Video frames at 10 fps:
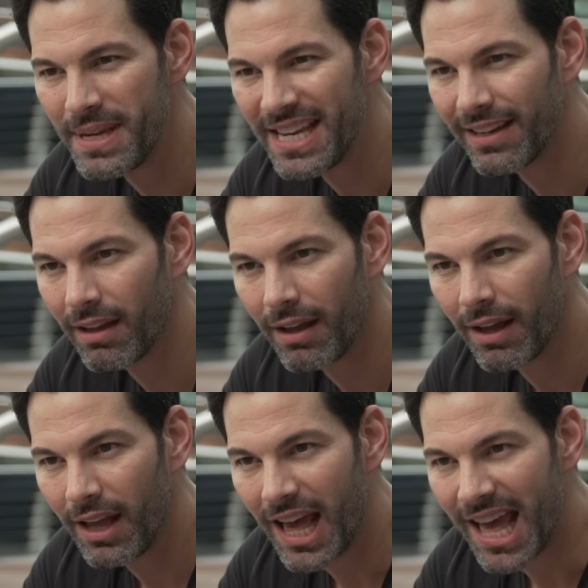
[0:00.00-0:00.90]
being
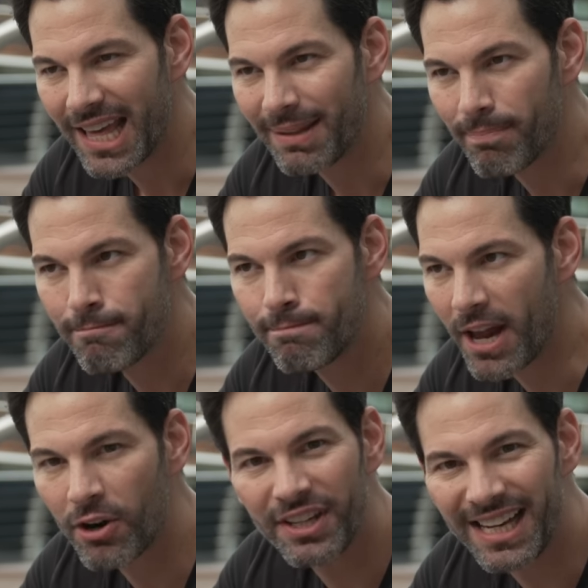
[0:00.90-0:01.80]

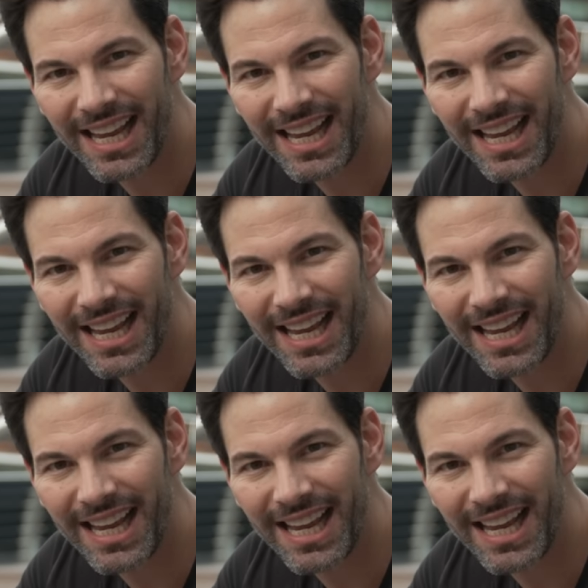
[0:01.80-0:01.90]
better than